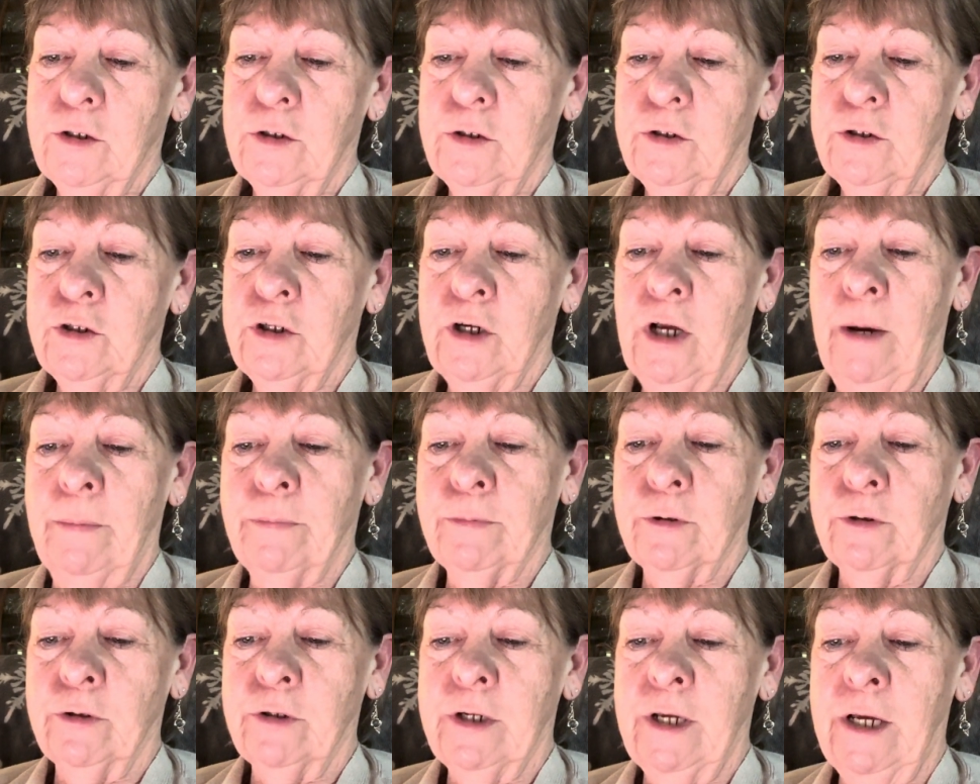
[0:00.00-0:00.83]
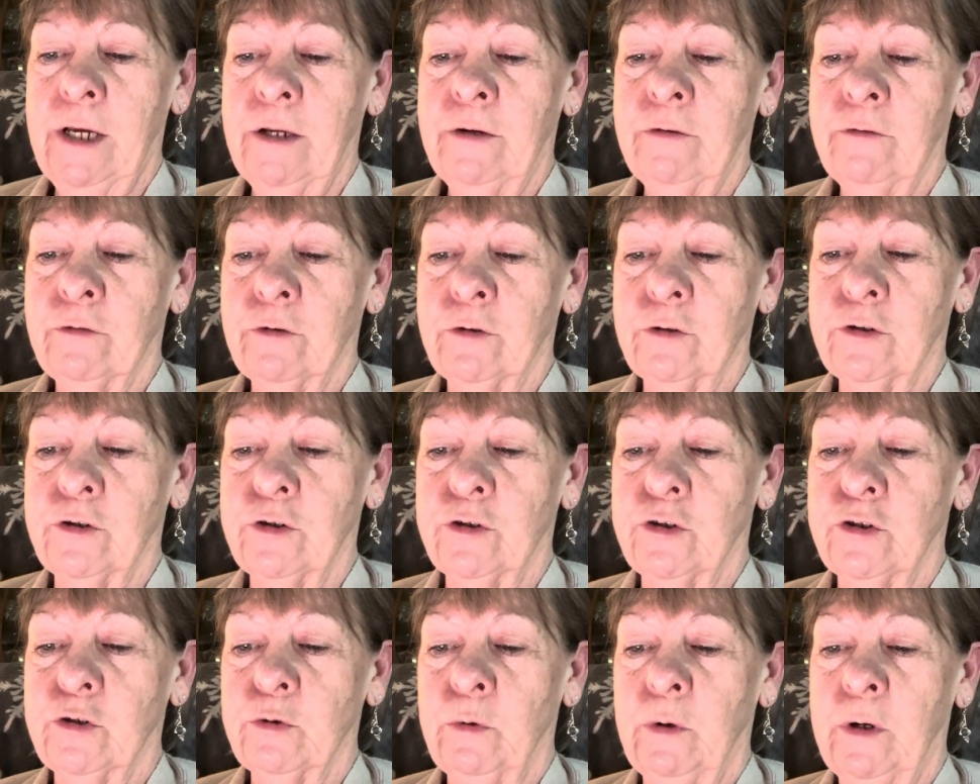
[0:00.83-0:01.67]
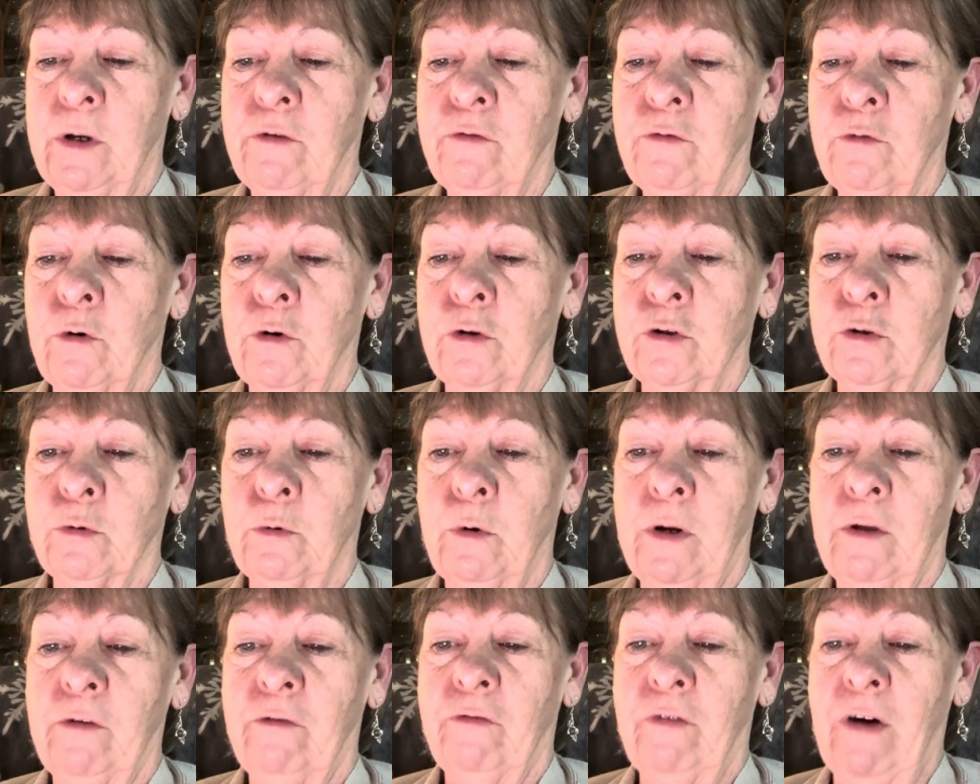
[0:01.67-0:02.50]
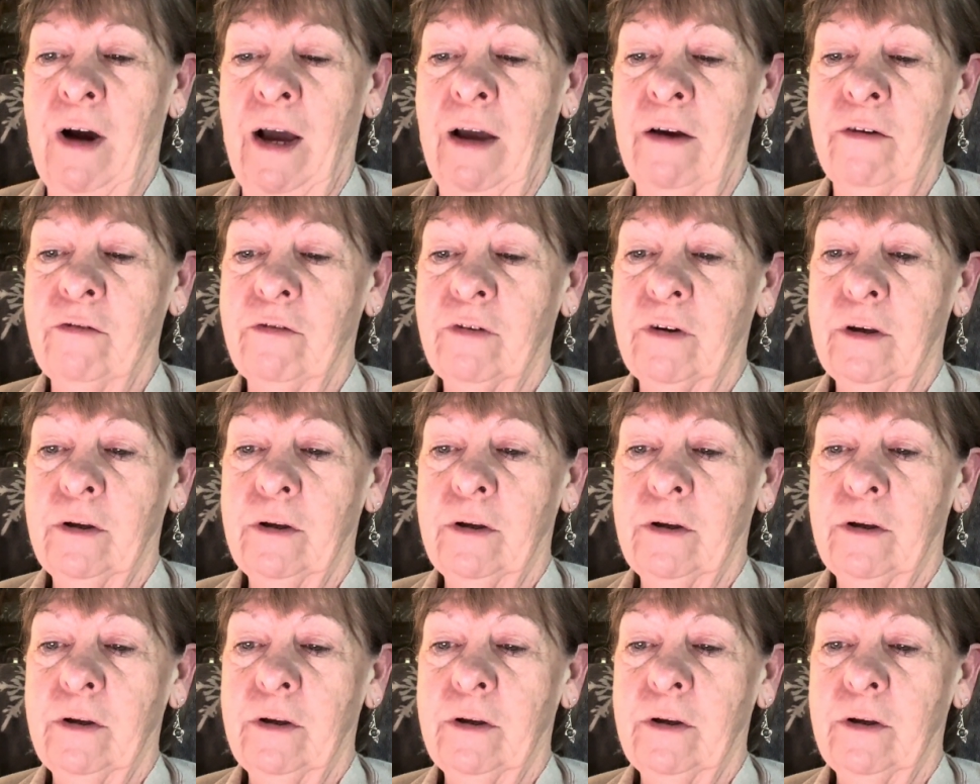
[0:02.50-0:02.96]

chapter 10, verses 24 and 25.